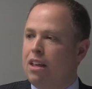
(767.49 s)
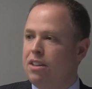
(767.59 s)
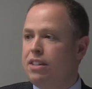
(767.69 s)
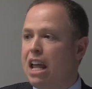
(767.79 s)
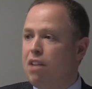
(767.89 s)

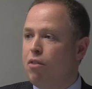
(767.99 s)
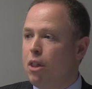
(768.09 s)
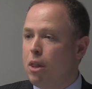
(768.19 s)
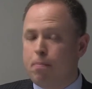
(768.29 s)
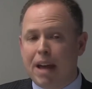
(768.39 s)
save
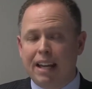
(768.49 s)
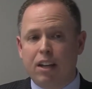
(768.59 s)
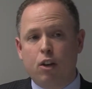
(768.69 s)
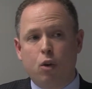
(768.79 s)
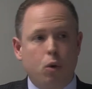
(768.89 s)
that the
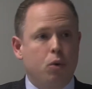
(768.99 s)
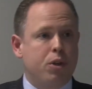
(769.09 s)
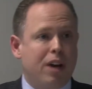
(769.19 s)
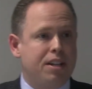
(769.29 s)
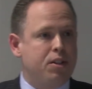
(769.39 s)
bank would
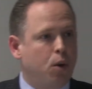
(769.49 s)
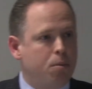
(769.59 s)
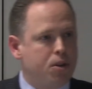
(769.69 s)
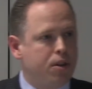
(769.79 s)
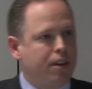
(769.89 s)
also, at its
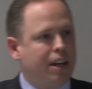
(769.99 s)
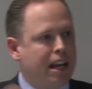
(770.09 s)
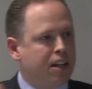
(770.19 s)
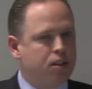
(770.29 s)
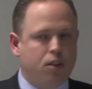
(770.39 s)
option,
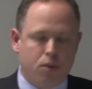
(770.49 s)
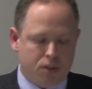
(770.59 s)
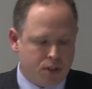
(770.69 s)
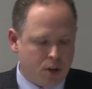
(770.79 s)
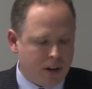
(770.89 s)
elect to
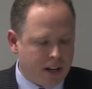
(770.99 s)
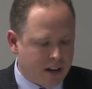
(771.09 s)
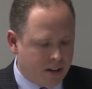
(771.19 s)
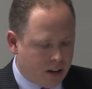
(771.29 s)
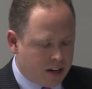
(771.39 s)
sue in
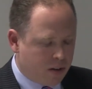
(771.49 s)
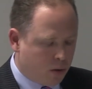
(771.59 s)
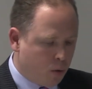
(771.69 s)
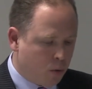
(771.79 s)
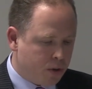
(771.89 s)
any
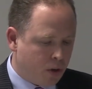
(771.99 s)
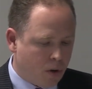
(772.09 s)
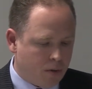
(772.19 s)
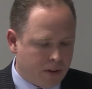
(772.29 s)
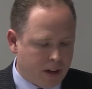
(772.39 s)
other court
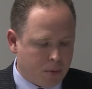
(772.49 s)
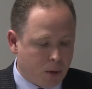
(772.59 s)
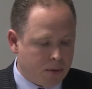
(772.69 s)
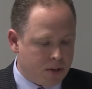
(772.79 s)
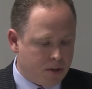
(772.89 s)
of
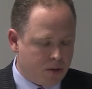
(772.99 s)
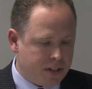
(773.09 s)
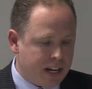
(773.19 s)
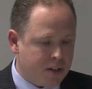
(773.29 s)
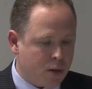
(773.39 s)
competent
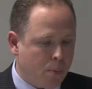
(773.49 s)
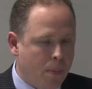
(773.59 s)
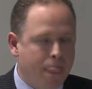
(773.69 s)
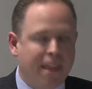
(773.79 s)
jurisdiction.